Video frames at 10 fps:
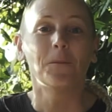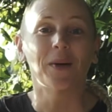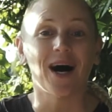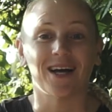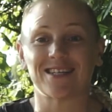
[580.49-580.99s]

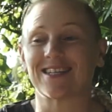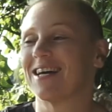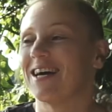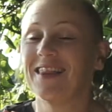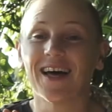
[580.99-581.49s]
But
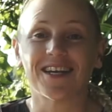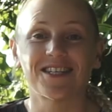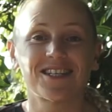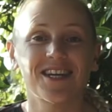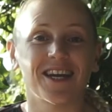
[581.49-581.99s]
in that
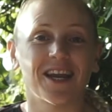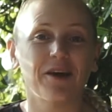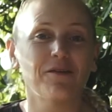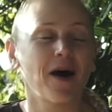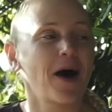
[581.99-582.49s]
scene,
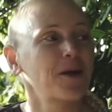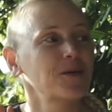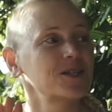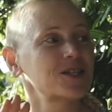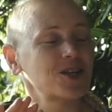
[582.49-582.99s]
if I
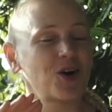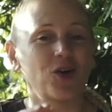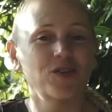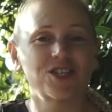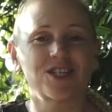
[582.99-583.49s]
was
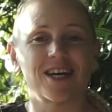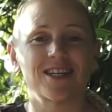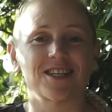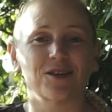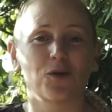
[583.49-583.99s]
on the
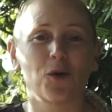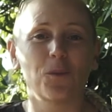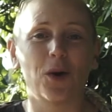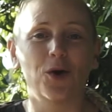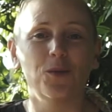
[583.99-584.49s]
stage at the wrong
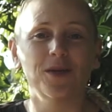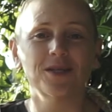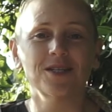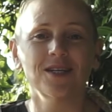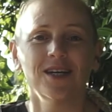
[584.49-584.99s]

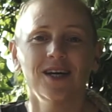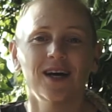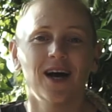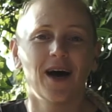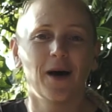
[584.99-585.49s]
moment,
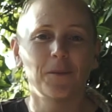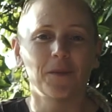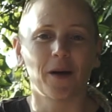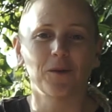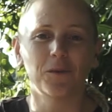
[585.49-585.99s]

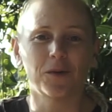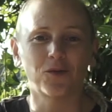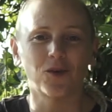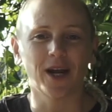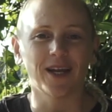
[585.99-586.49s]
I would be
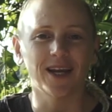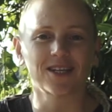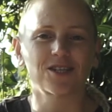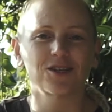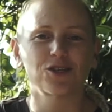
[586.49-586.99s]
right
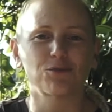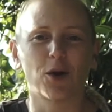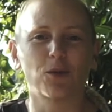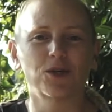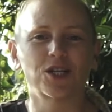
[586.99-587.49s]
next to the
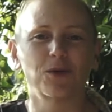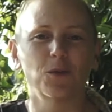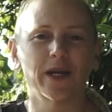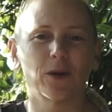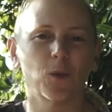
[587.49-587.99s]
smoke machine
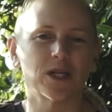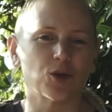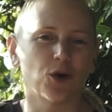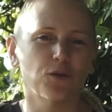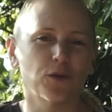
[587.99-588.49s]
when it went
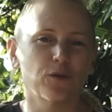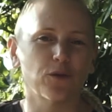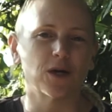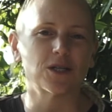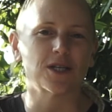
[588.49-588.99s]
off for the
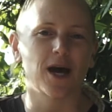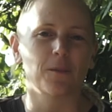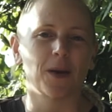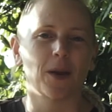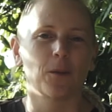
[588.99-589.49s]
first
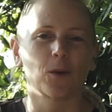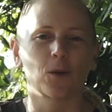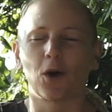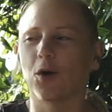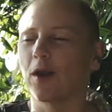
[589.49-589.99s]
time, and it would
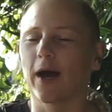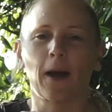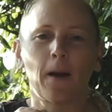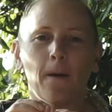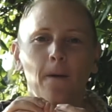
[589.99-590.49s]
go like
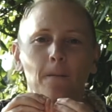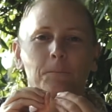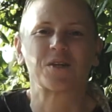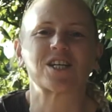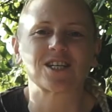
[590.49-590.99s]

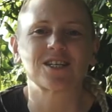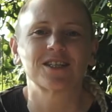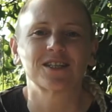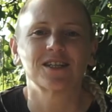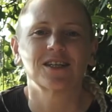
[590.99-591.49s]
psst,
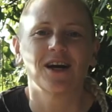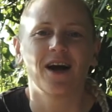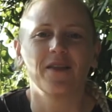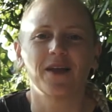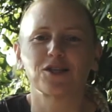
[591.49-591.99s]

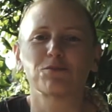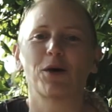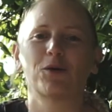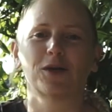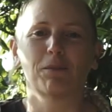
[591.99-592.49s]
and then the
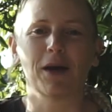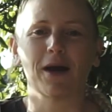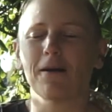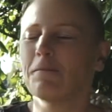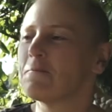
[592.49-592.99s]
smoke would appear,